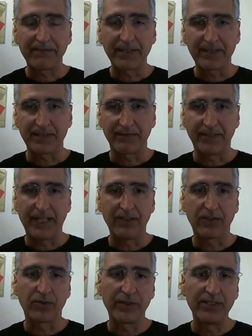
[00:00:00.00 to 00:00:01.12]
fix the flat,
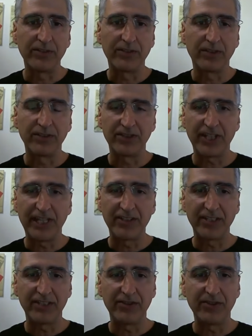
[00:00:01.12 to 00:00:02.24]
or when you go to change
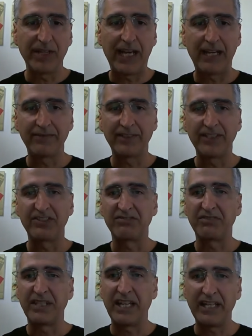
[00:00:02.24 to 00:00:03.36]
it, you have this
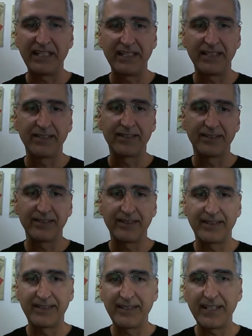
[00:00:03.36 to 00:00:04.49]
hideous
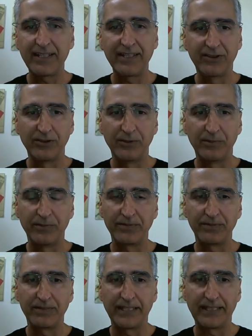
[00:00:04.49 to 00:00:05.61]
sticky goop
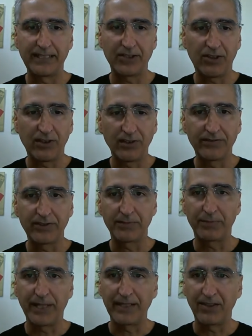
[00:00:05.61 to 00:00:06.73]
that gets all over your
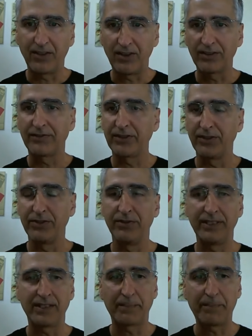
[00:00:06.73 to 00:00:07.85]
bike, all over you.
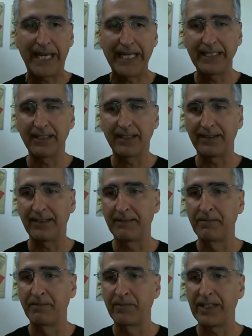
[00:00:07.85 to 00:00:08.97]
It's a pain to clean.
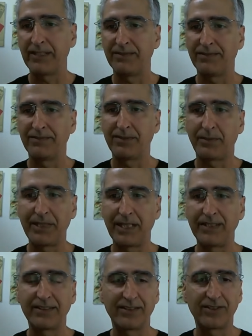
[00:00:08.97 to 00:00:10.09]
And to be
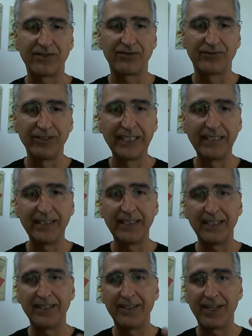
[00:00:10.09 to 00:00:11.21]
honest, there's
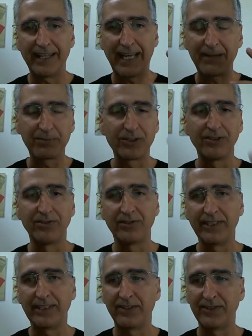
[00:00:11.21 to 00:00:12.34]
really
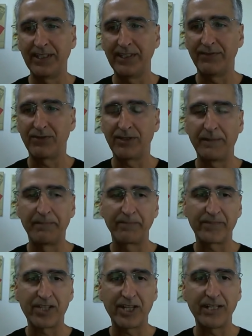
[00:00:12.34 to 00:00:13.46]
absolutely no need for it.
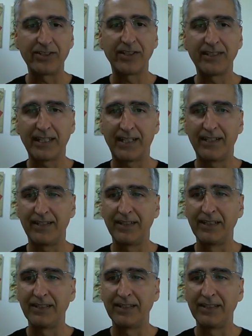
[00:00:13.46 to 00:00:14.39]
Changing a tire